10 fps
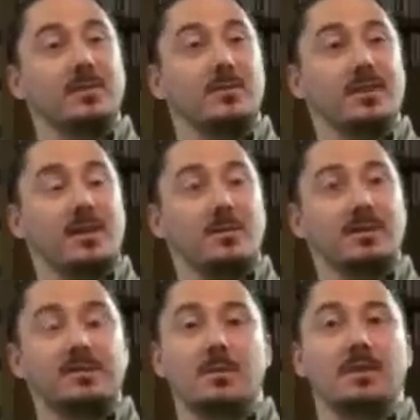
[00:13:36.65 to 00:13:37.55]
but yet
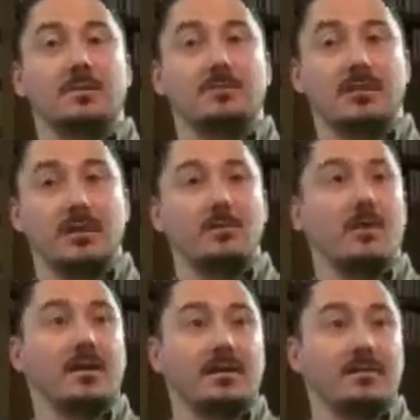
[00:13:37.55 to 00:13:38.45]
we spent
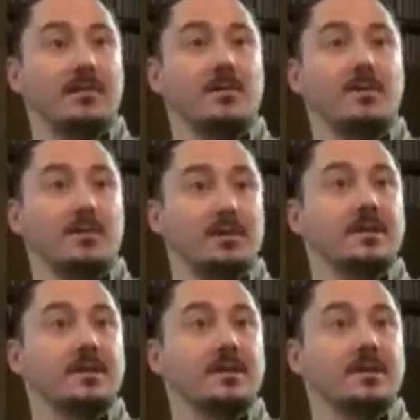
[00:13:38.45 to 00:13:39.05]
money, fuel,